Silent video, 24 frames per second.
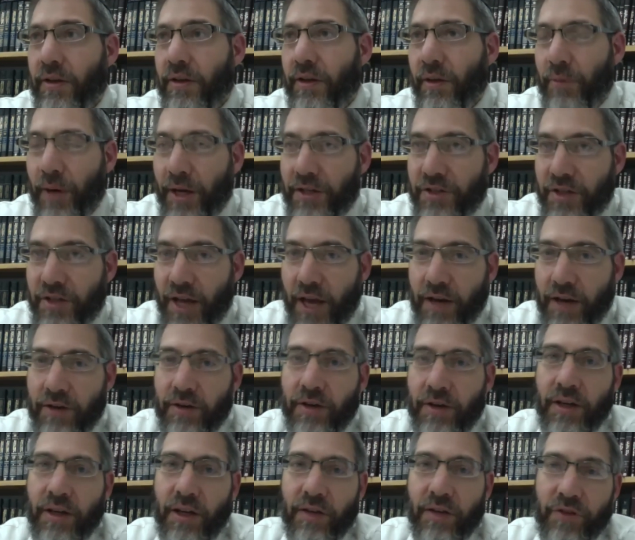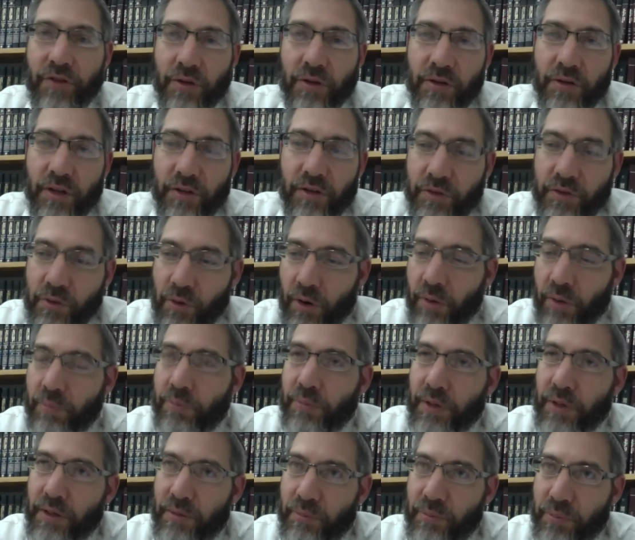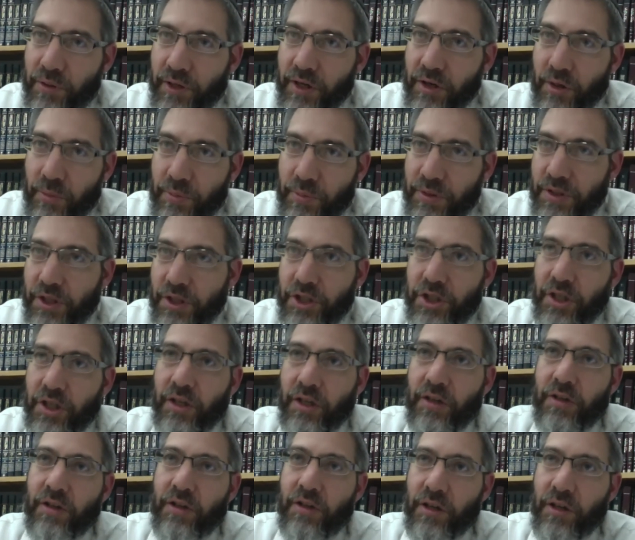Well, I said, if you are in political position,